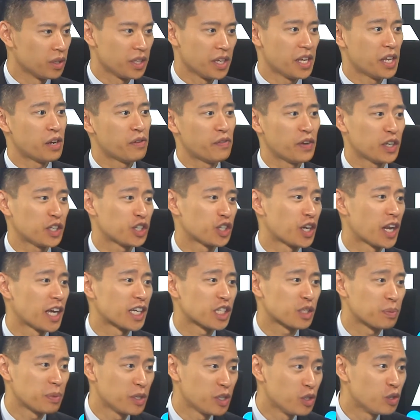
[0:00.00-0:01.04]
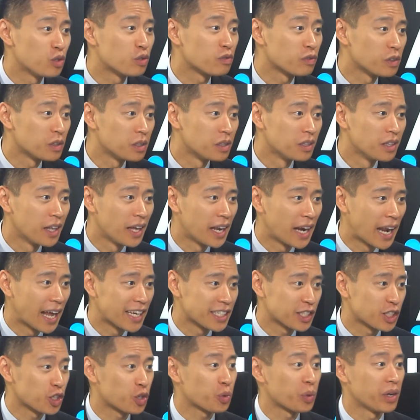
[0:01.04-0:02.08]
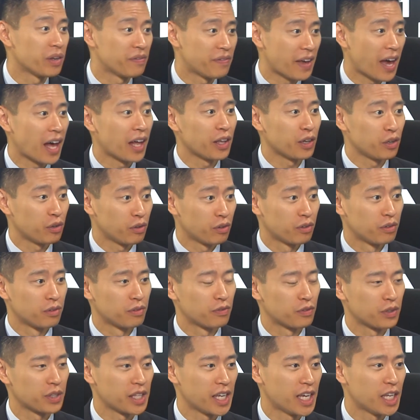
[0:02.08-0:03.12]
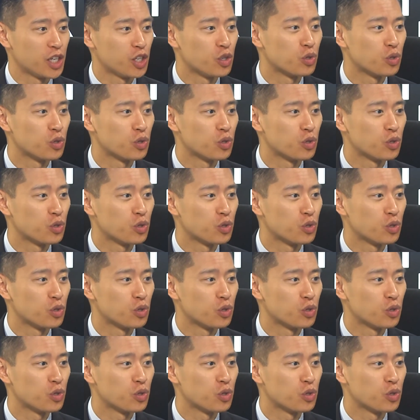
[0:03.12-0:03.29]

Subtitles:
the innovation has to be useful and has to create value for the end